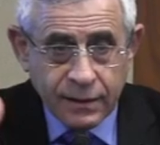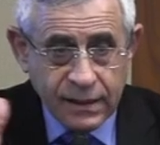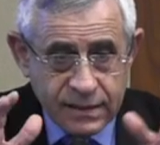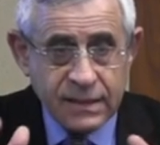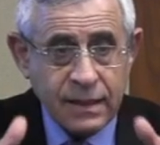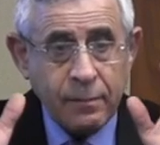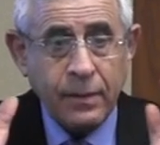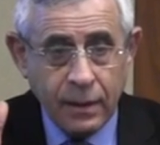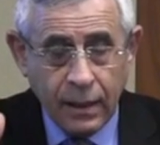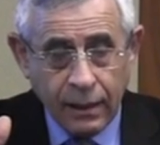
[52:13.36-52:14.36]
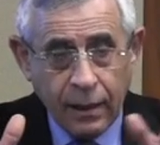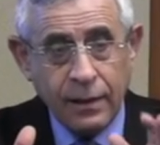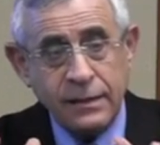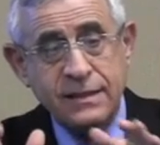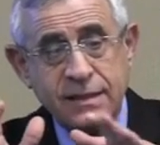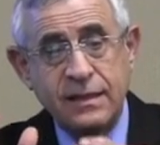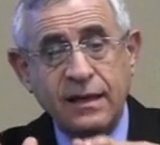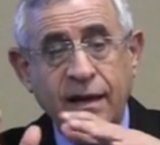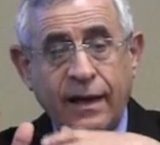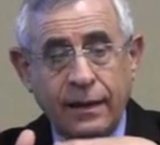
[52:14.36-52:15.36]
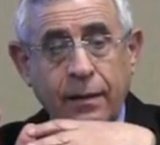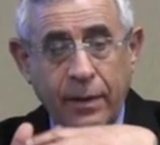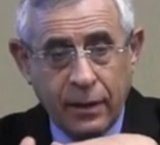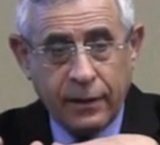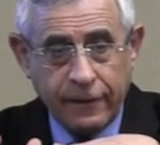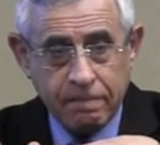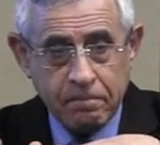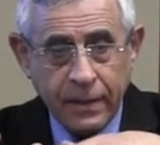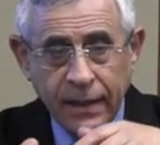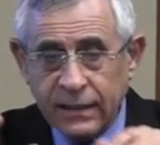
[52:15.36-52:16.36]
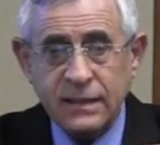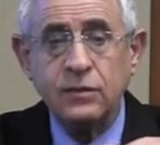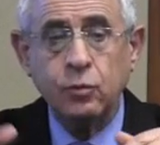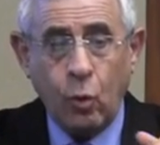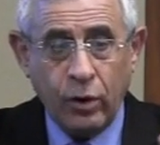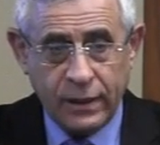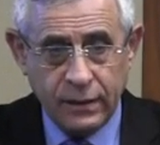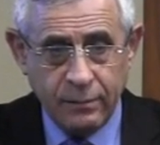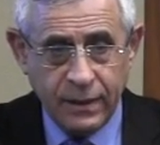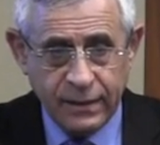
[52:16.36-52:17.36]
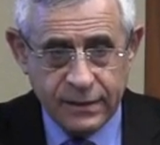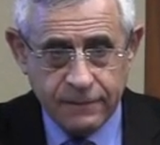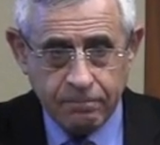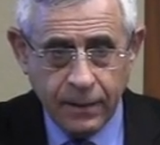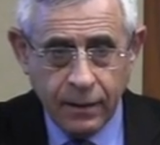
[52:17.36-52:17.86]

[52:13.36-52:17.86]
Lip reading: This is thinking like an American. It doesn't work in the Middle East.